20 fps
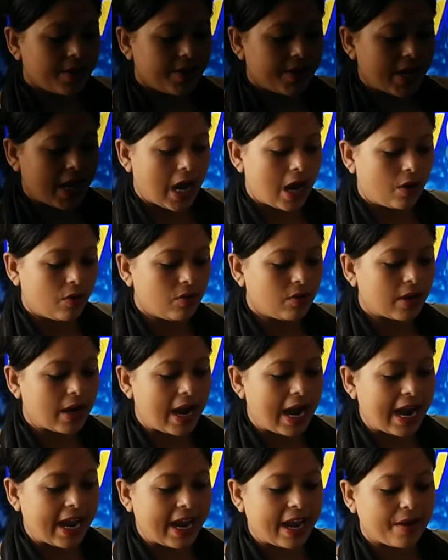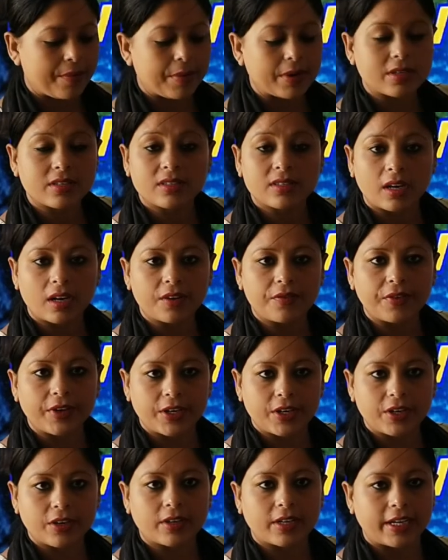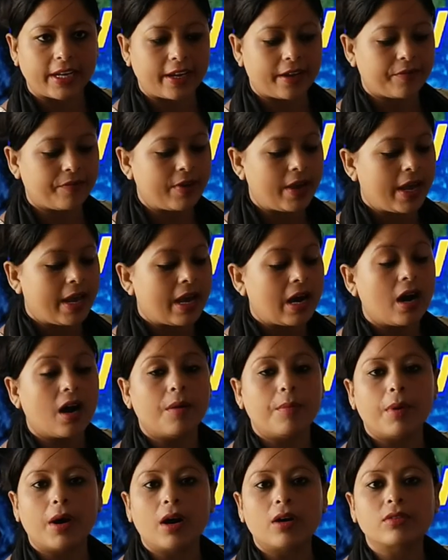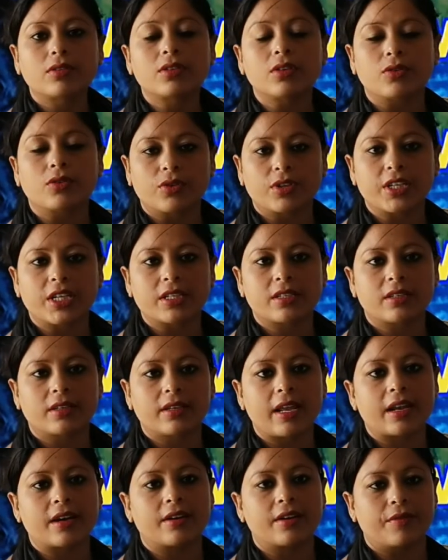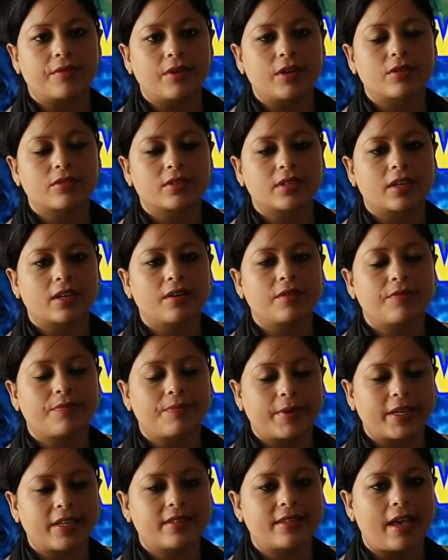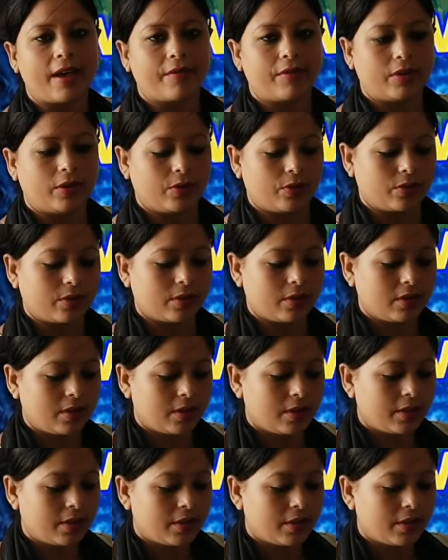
Now I have a short video clip about rotation and revolution. Please have a look.